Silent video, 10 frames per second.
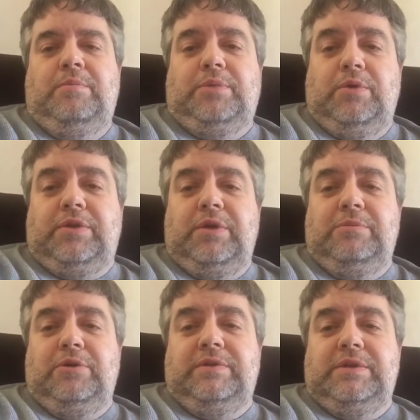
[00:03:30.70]
both good
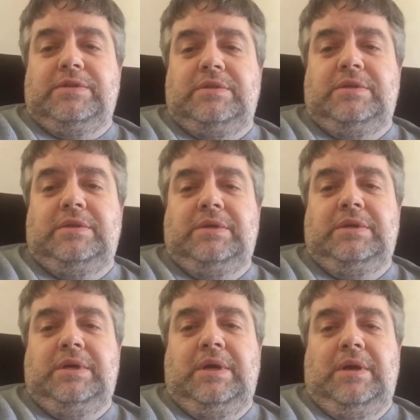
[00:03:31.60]
movies,
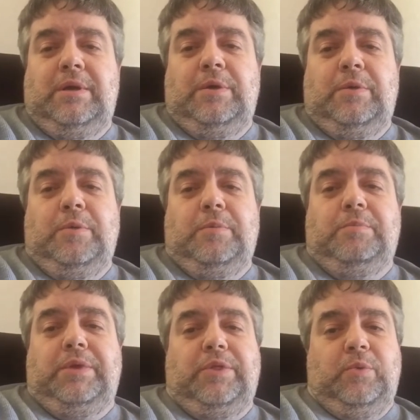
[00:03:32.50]

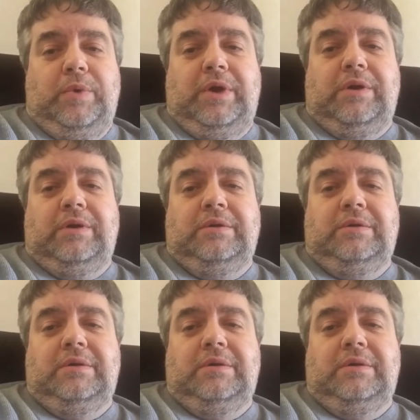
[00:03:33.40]
but the winner